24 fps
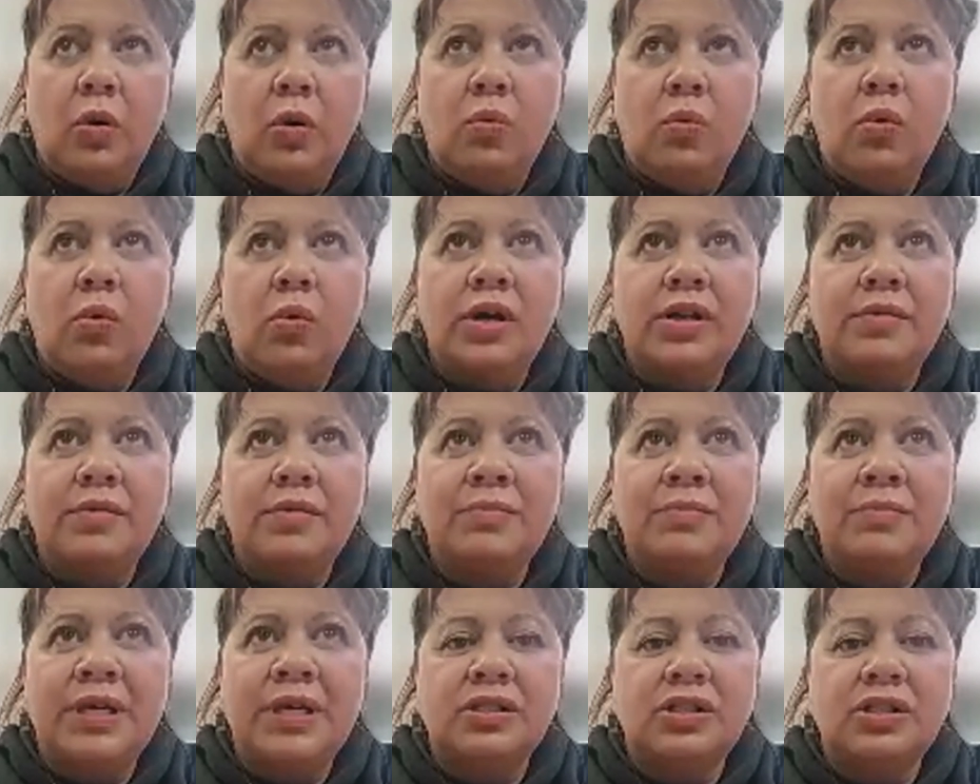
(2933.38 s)
what it
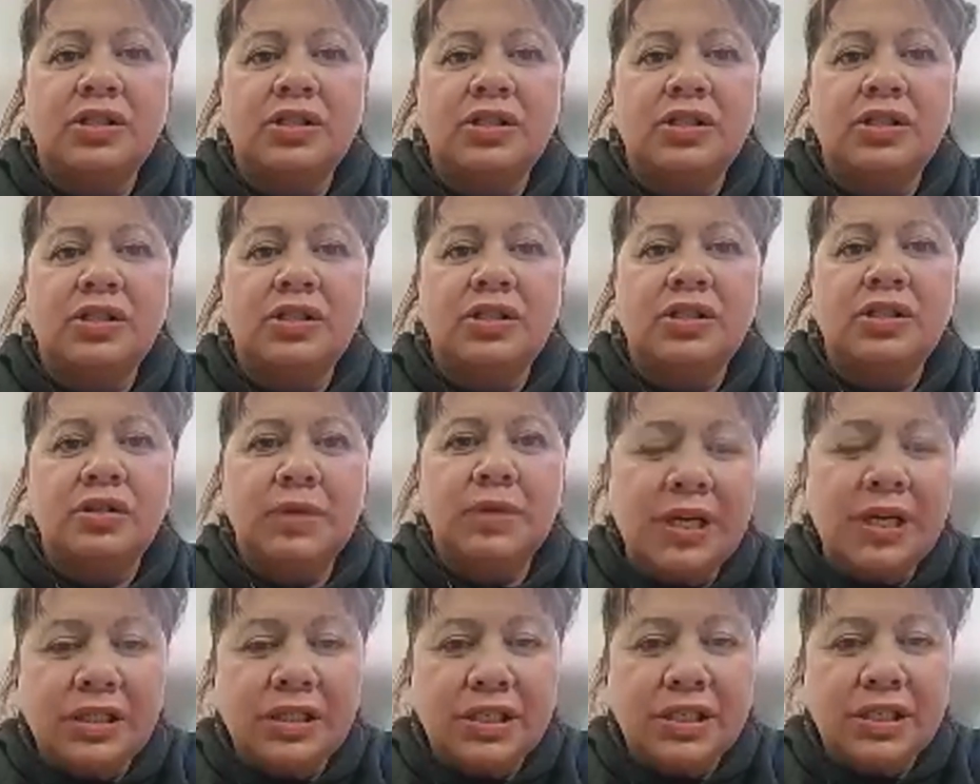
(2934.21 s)
means to
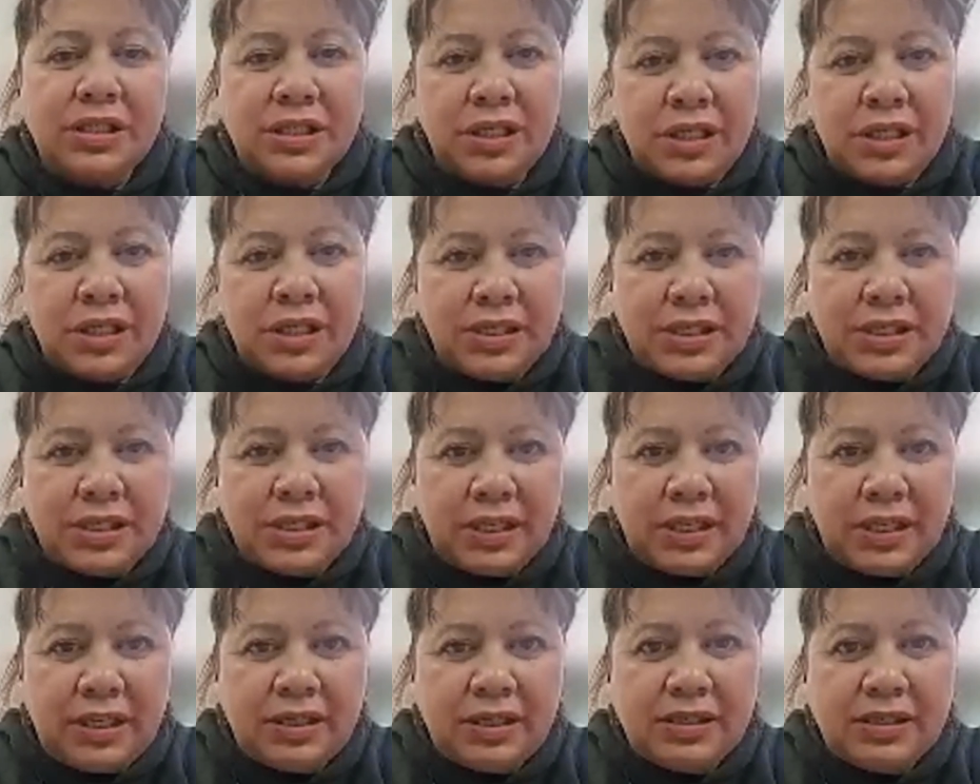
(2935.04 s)
be tangata
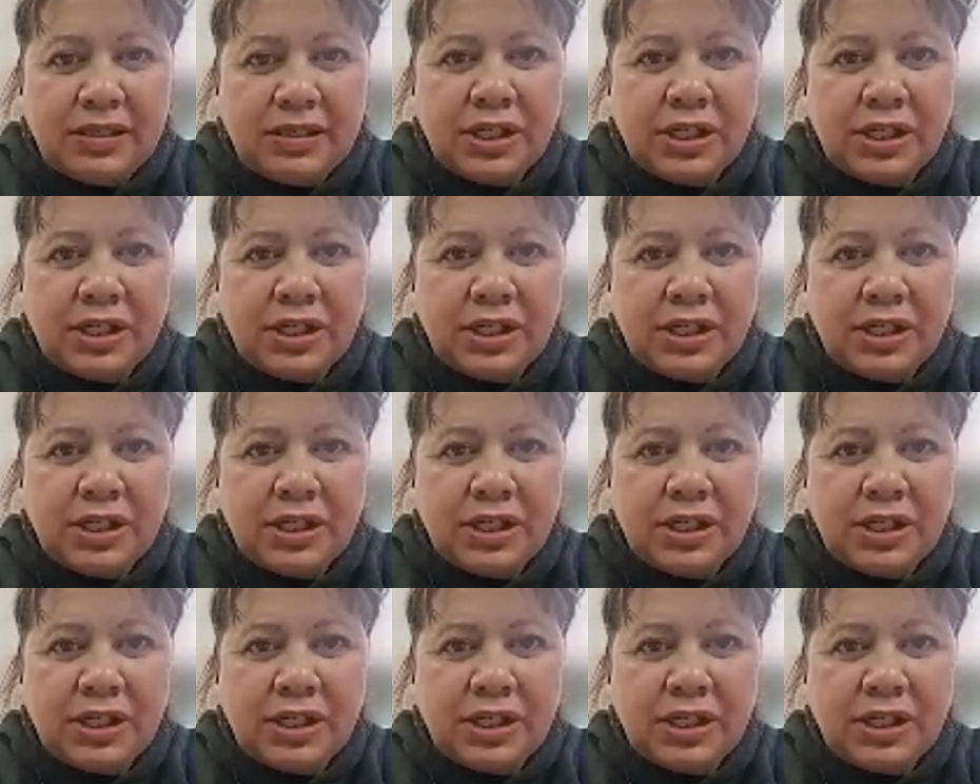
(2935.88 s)
tiriti.